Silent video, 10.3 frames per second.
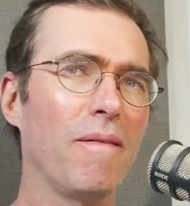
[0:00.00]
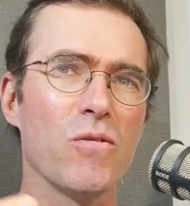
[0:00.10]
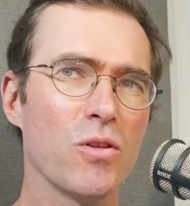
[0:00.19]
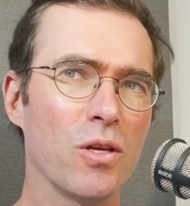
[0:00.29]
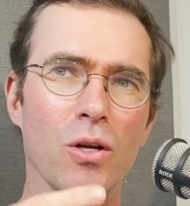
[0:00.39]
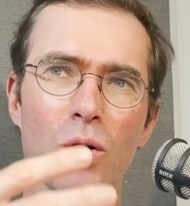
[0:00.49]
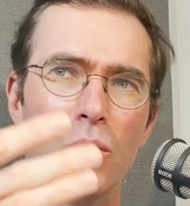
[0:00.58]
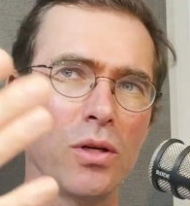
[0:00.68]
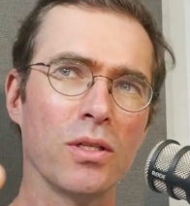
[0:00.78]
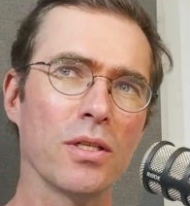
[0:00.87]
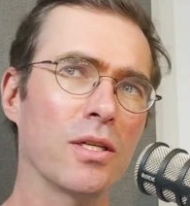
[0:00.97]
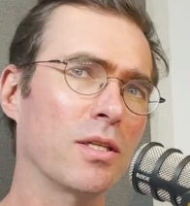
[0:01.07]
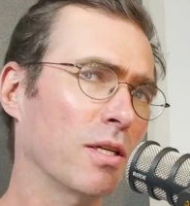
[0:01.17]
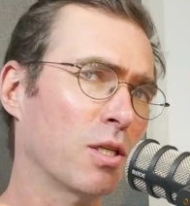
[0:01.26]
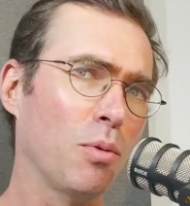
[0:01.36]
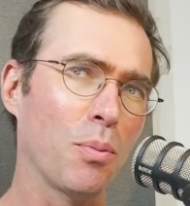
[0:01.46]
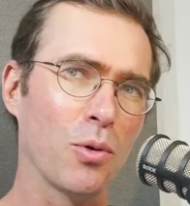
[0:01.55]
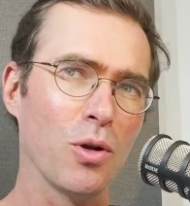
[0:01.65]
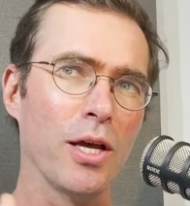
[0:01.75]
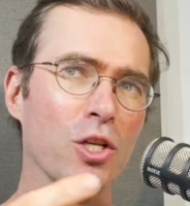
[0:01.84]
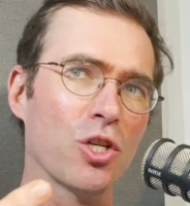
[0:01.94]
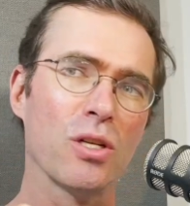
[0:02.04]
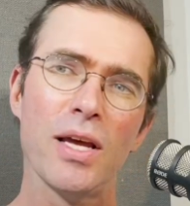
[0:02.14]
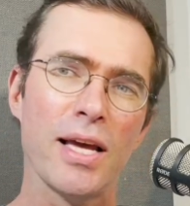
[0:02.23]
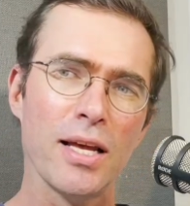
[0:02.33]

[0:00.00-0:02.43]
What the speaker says: you know, its population